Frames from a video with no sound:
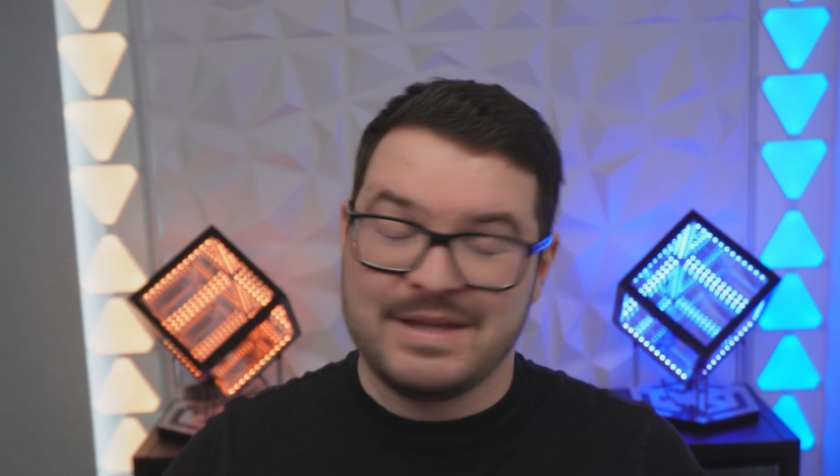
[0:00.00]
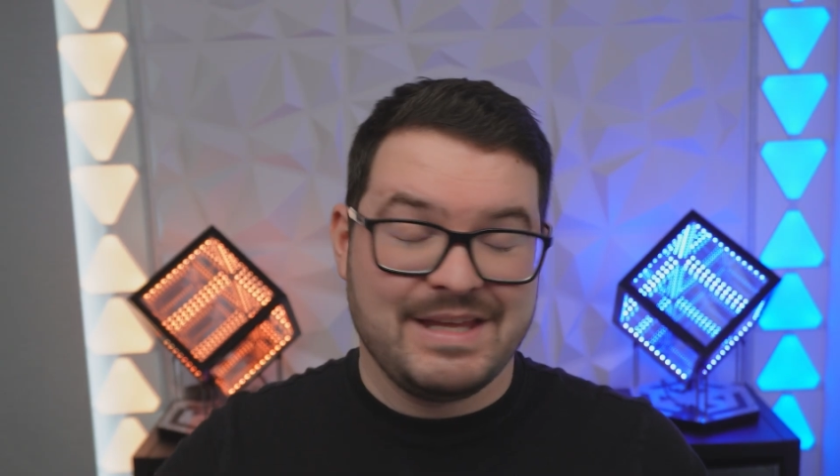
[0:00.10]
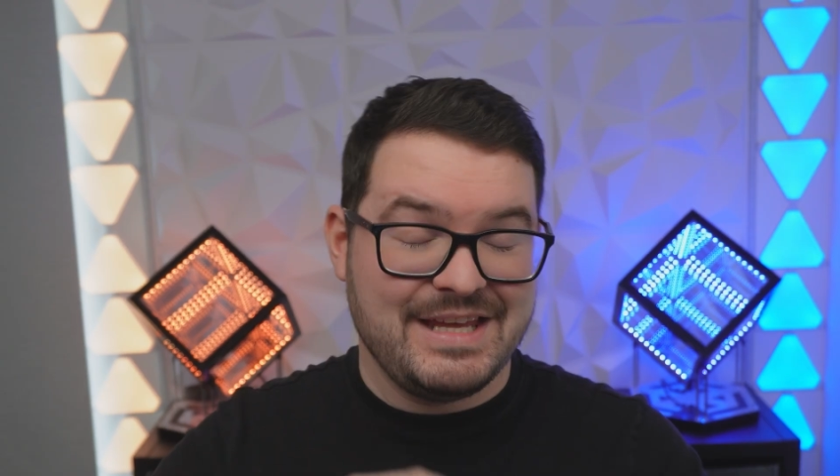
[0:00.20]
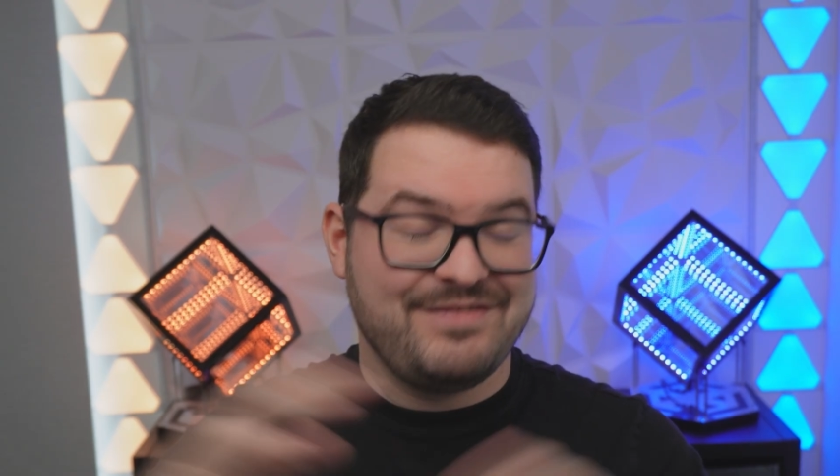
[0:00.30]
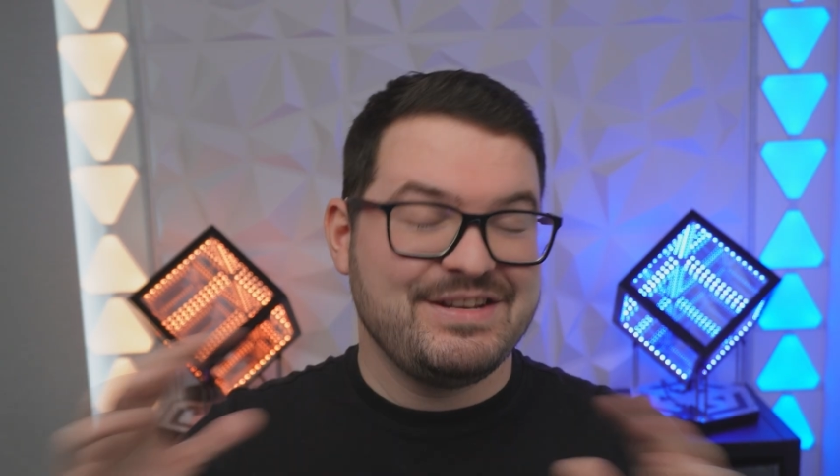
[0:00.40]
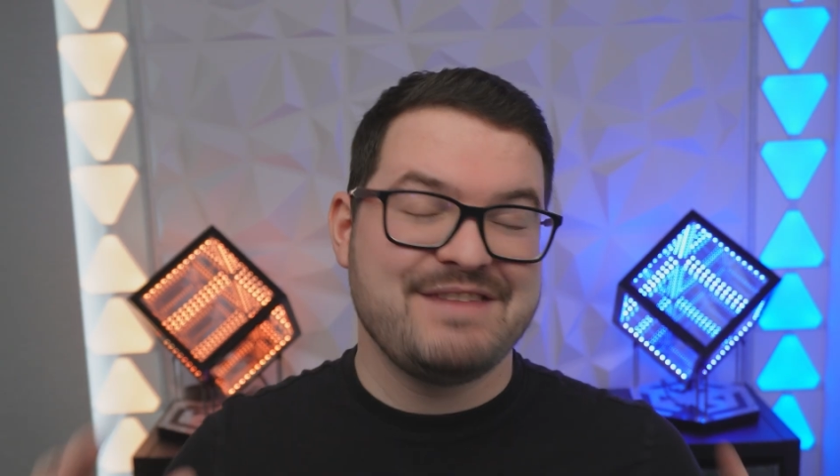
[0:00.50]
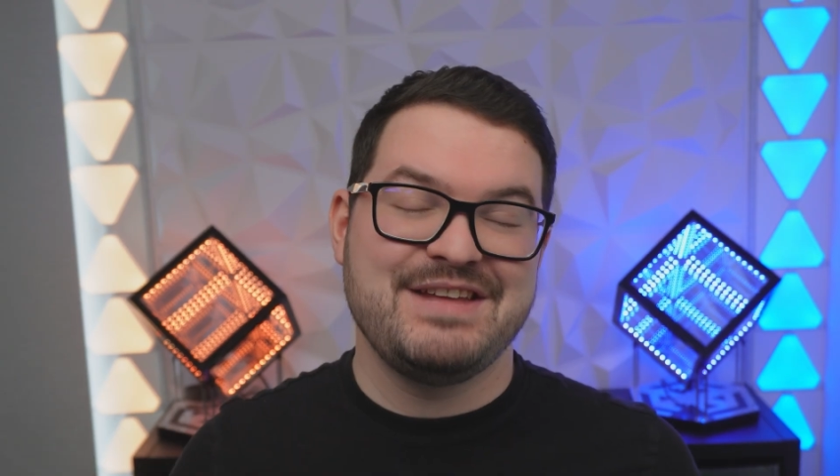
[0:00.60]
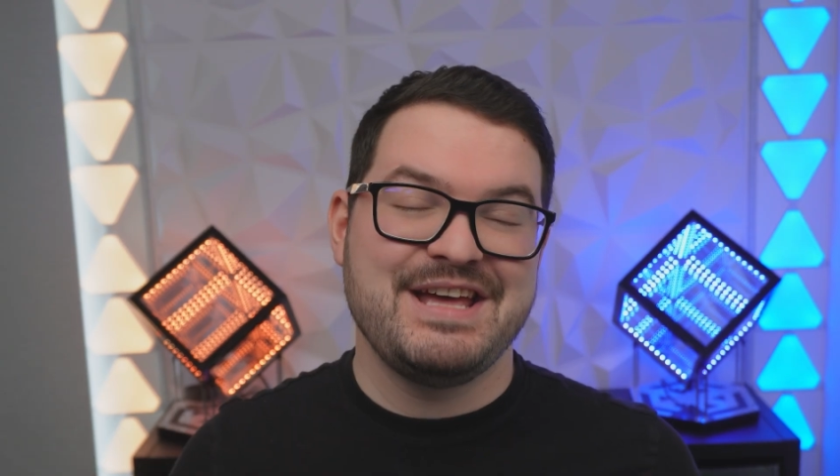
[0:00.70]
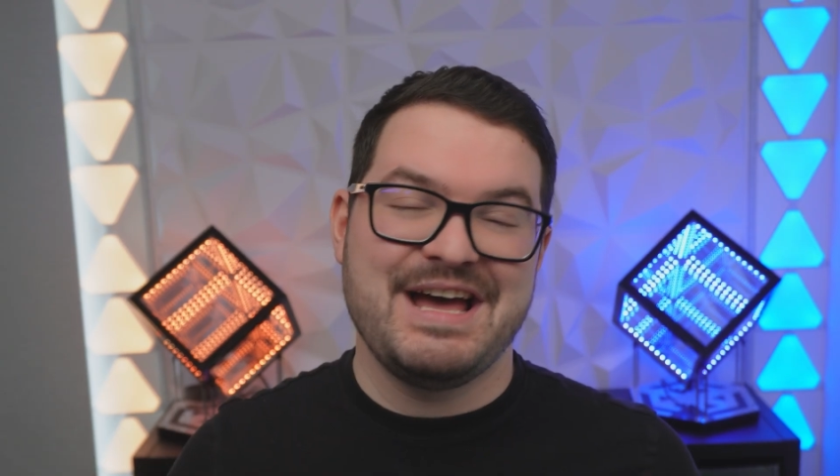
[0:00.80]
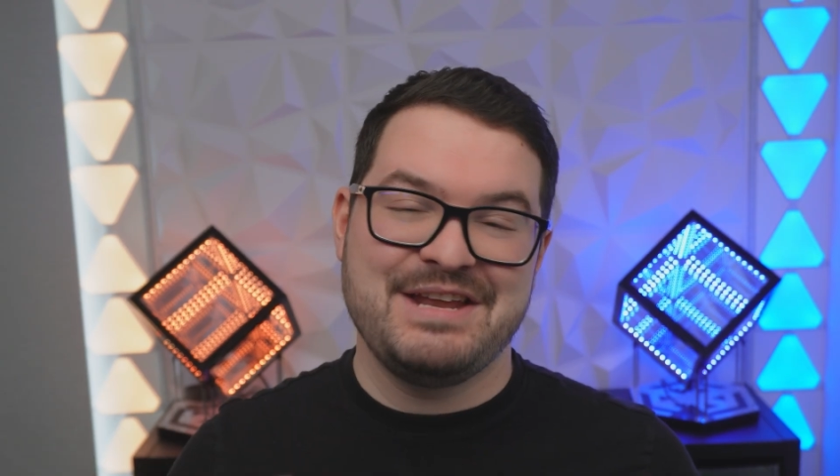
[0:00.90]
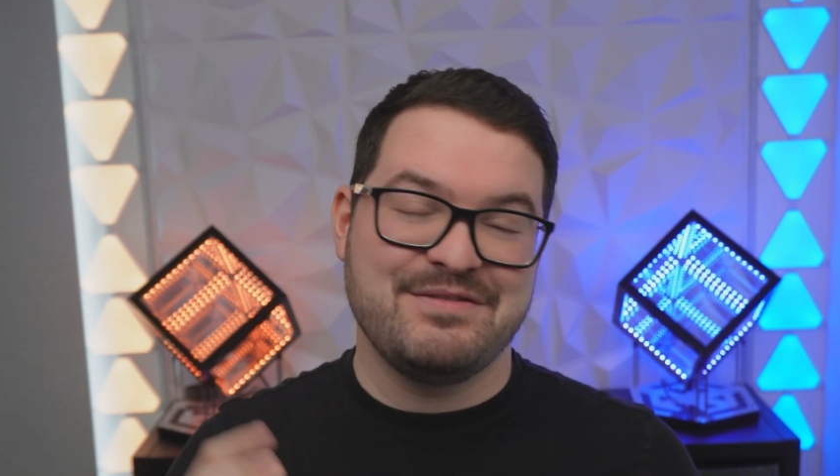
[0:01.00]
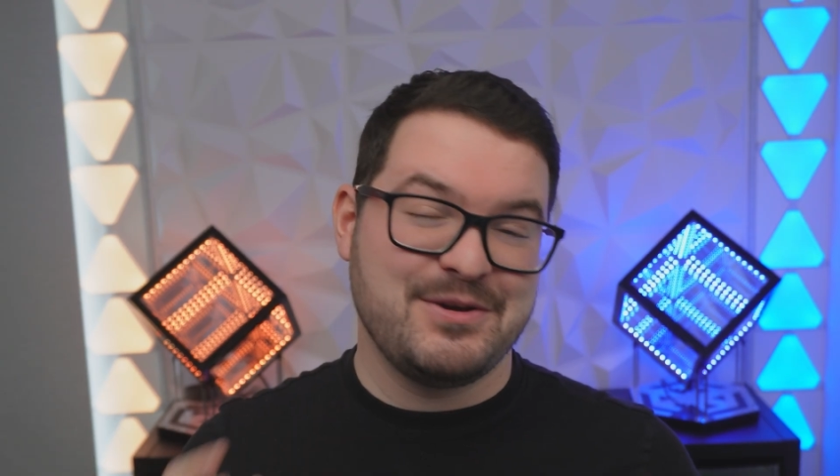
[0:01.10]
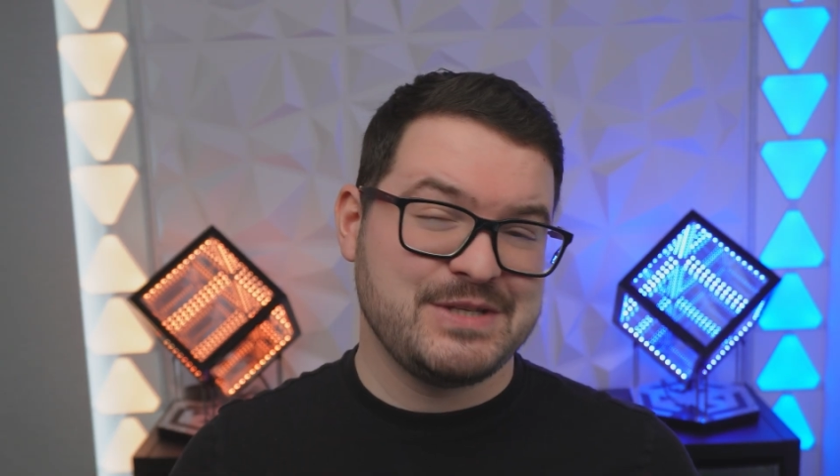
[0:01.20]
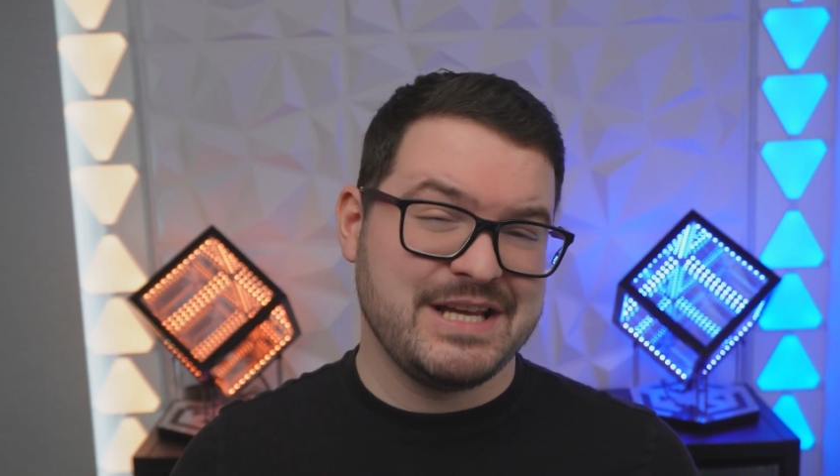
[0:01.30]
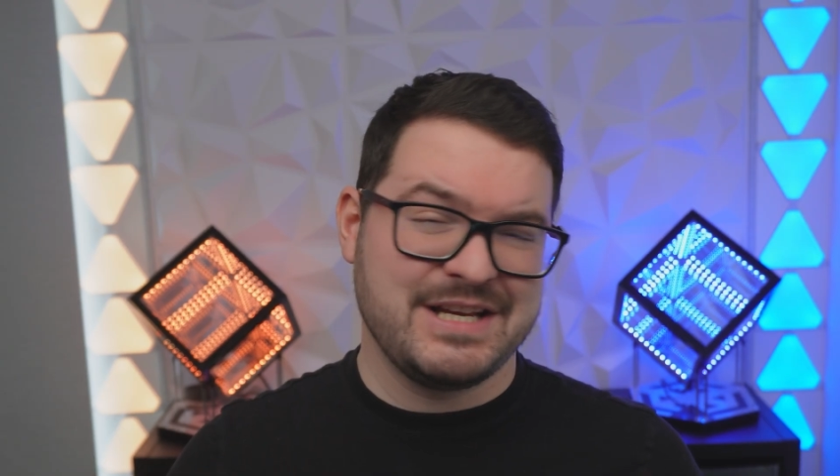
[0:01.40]
If you live near any of those
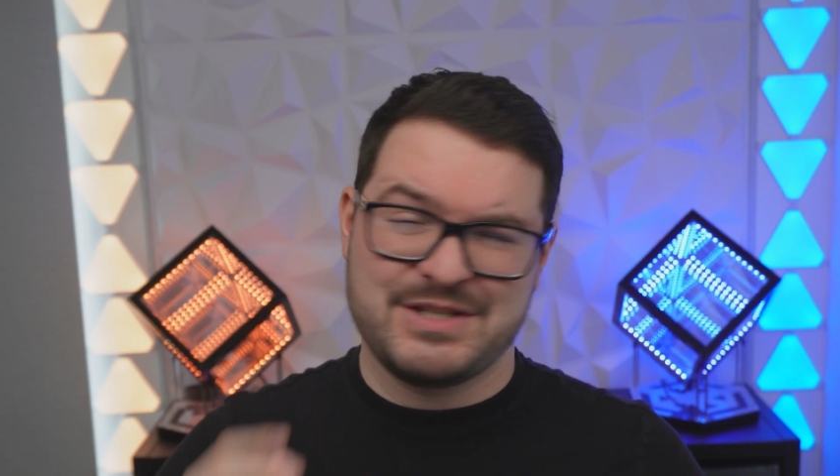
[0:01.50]
things,